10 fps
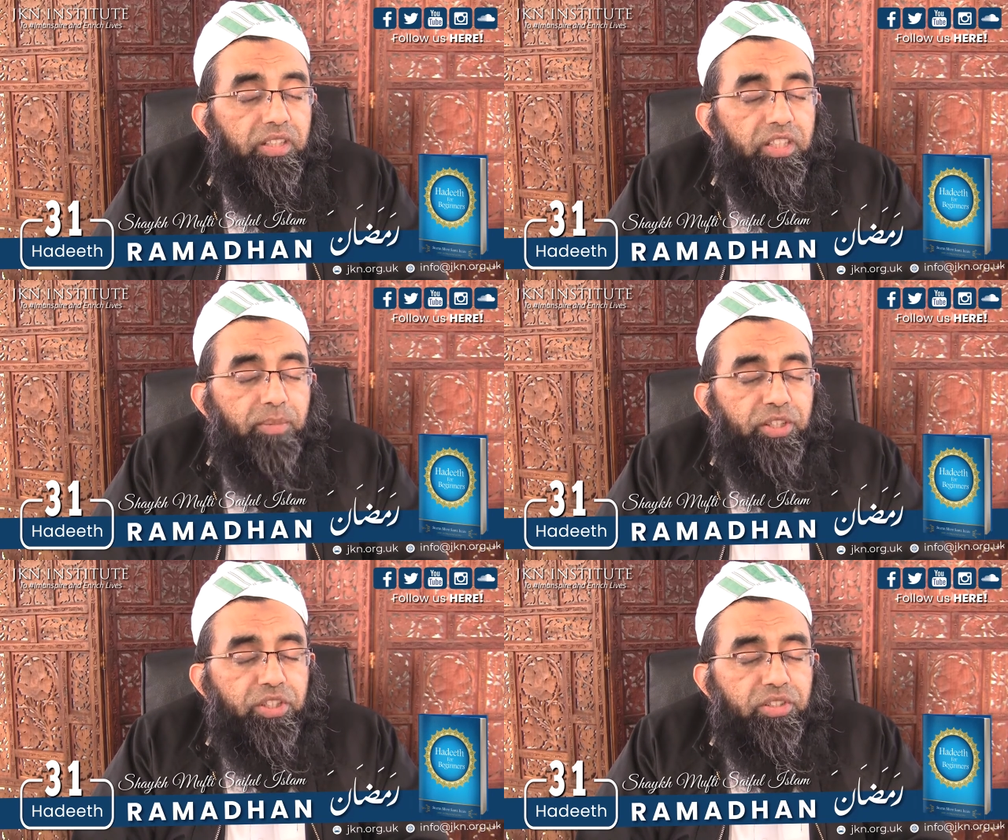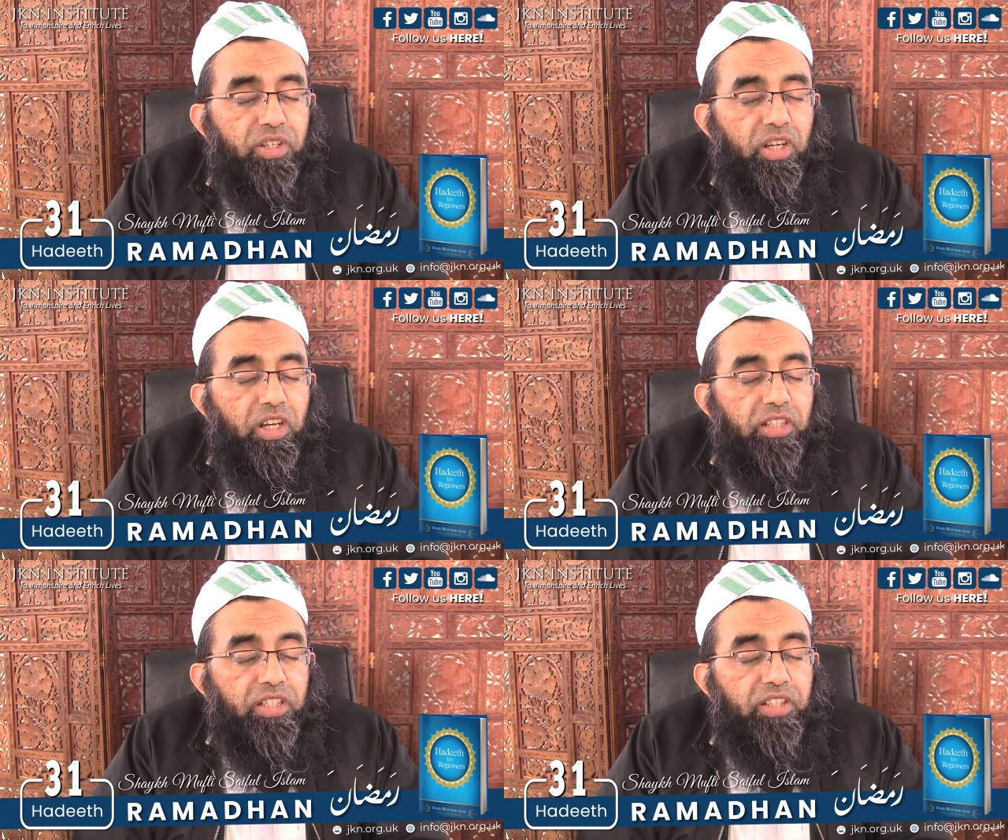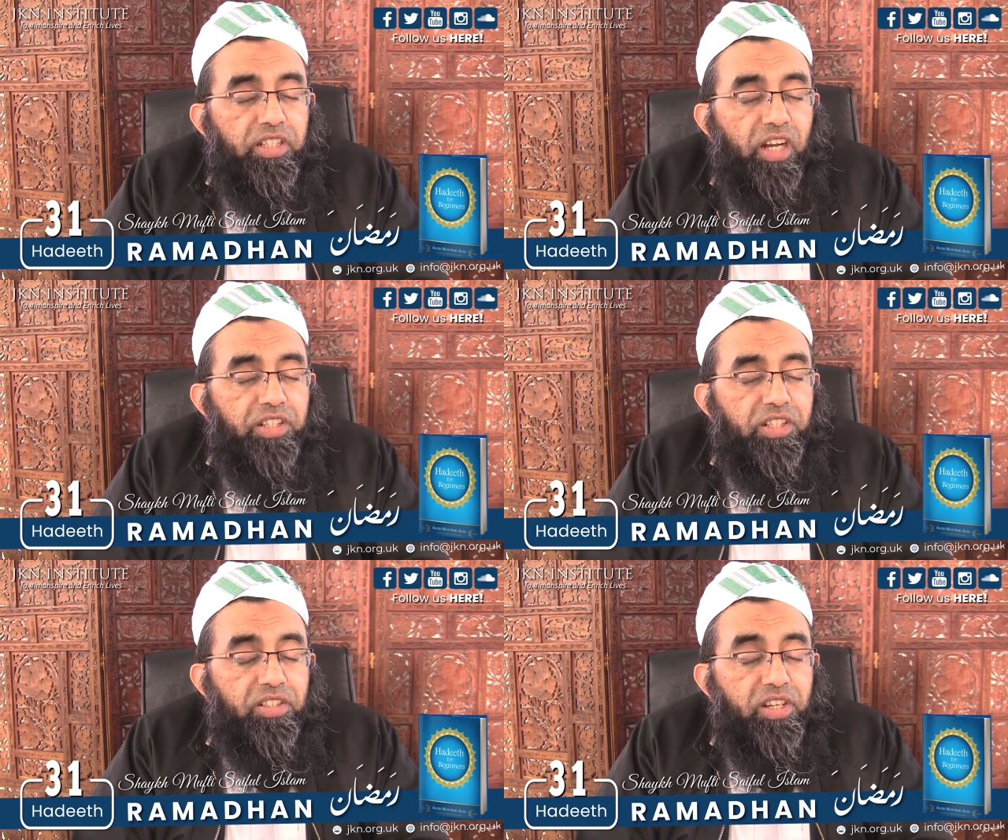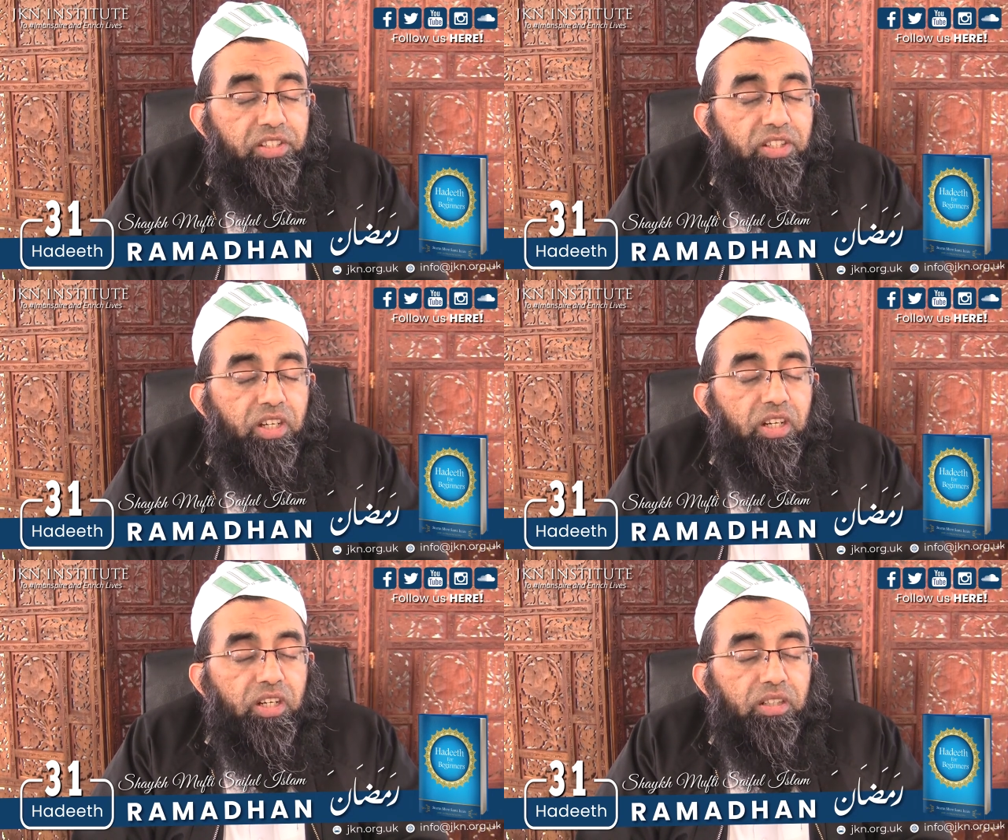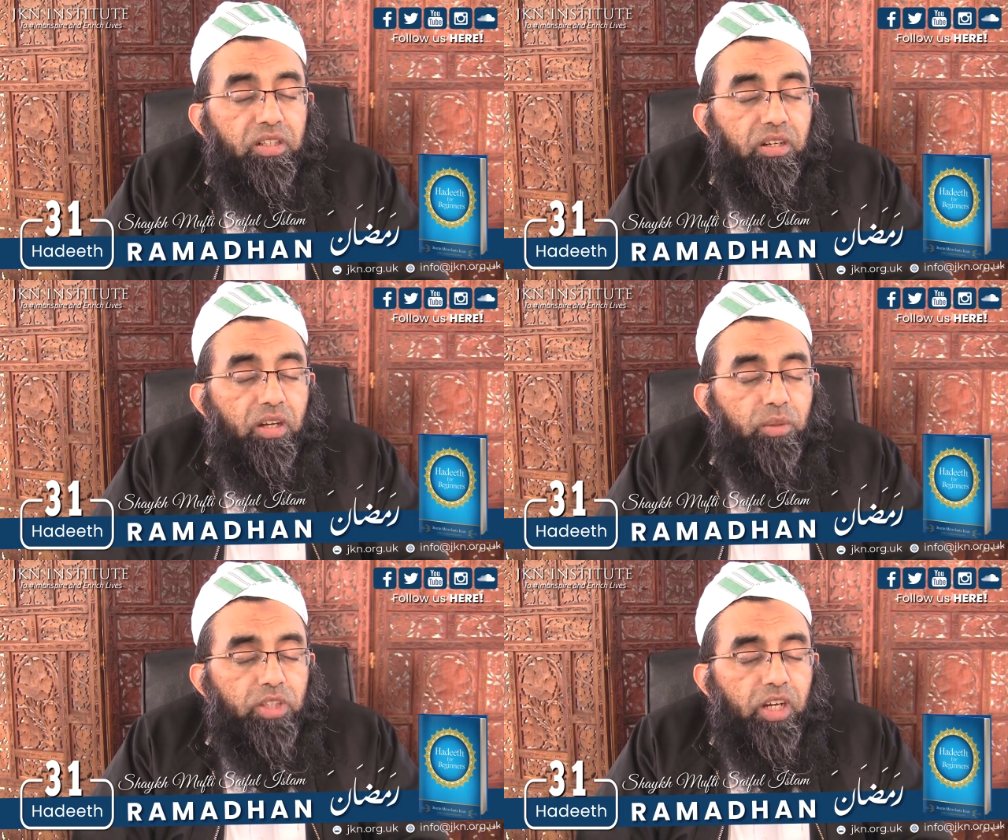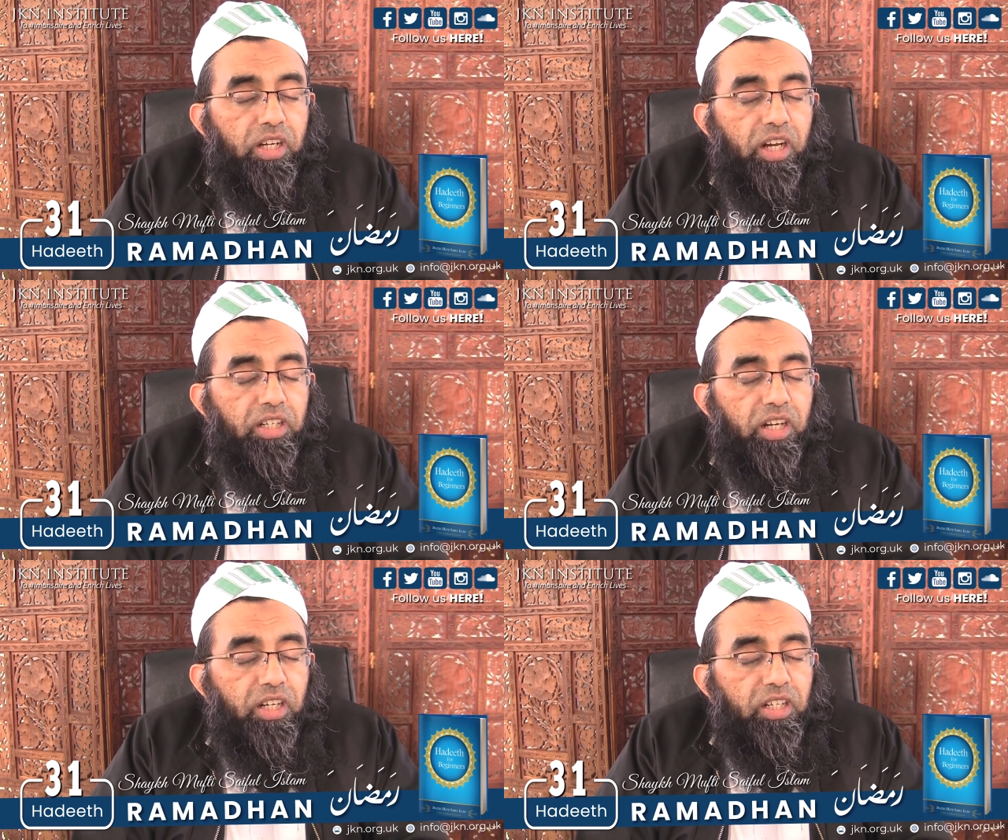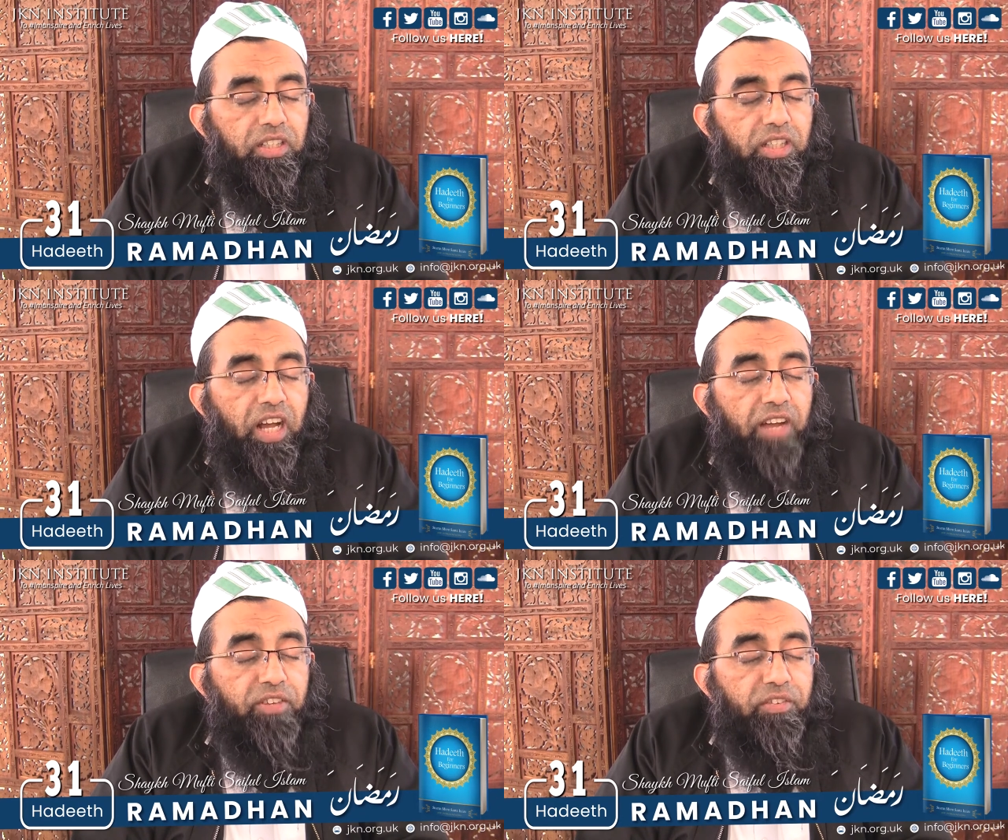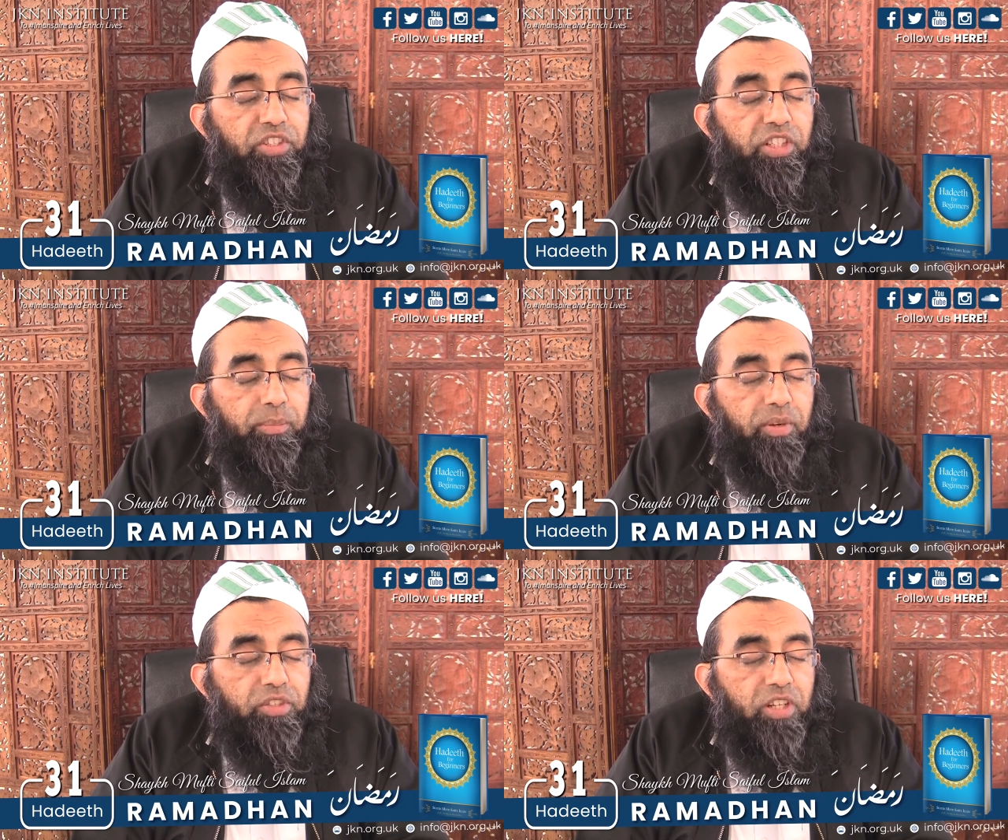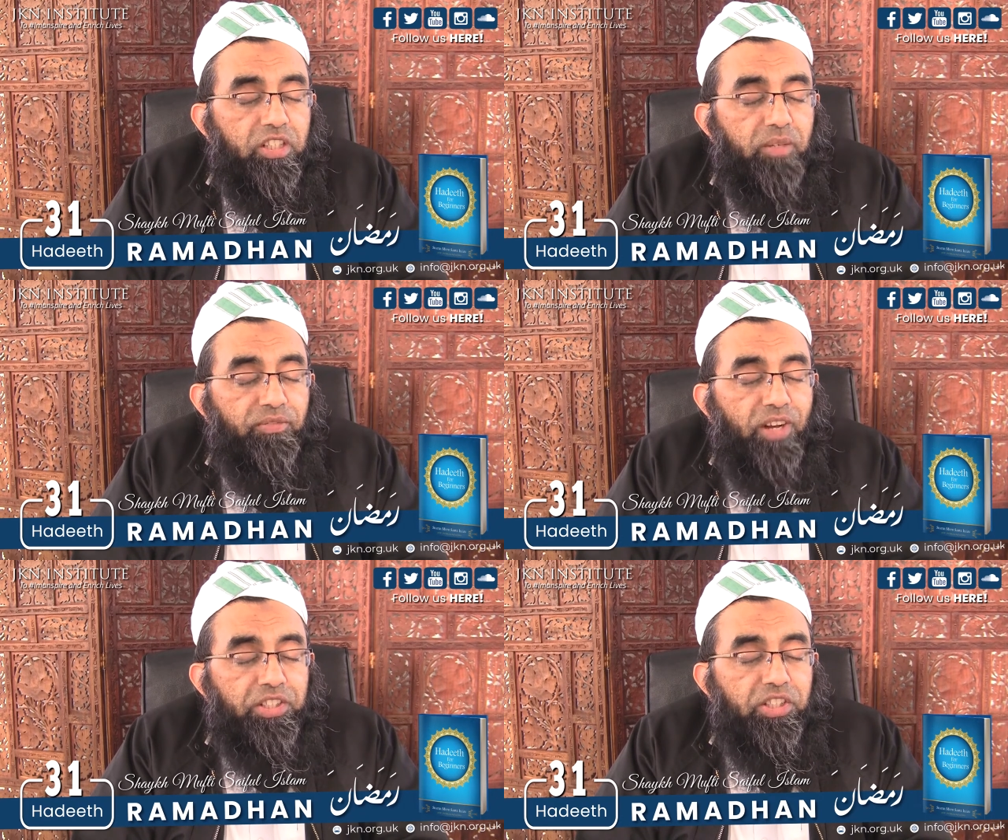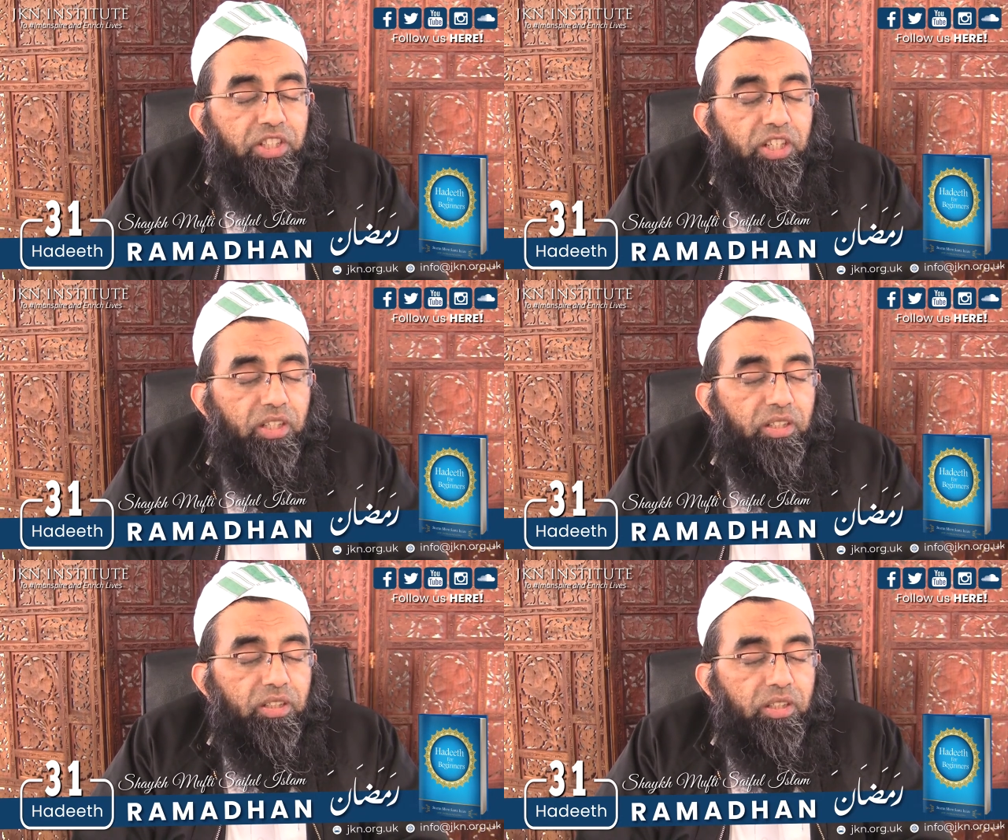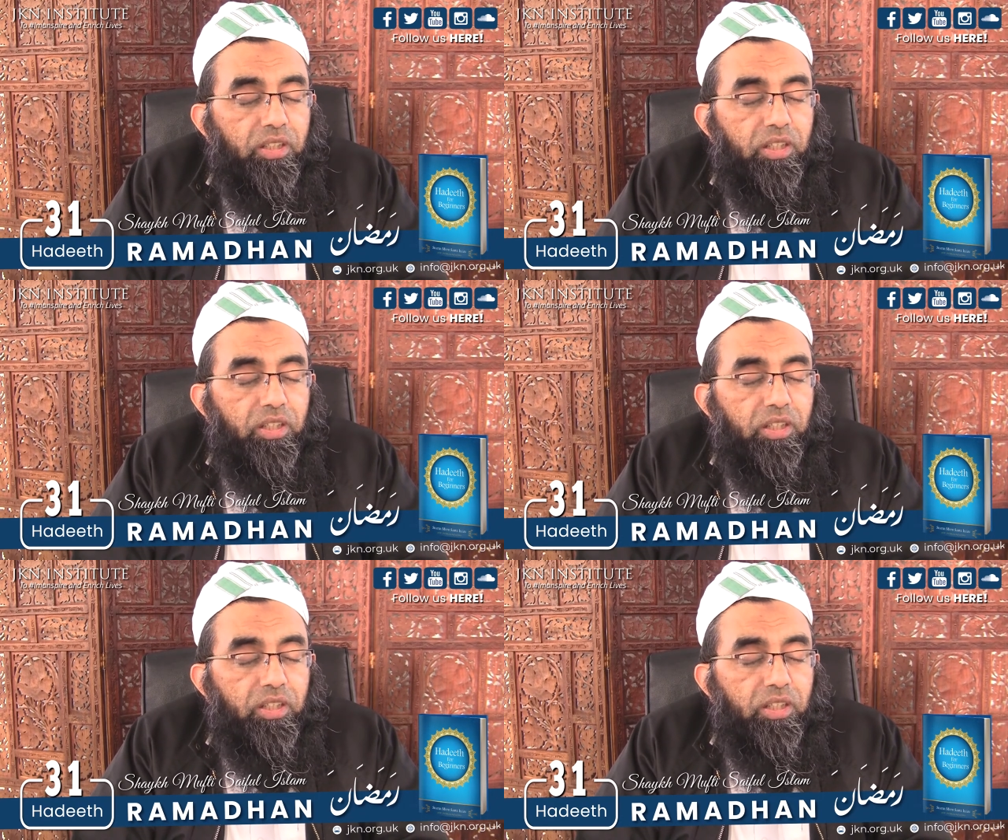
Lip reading: The hadith mentions that Sayyidah Aisha says, radiyallahu ta'ala anha, that I've never seen the Prophet sallallahu alaihi wasallam fasting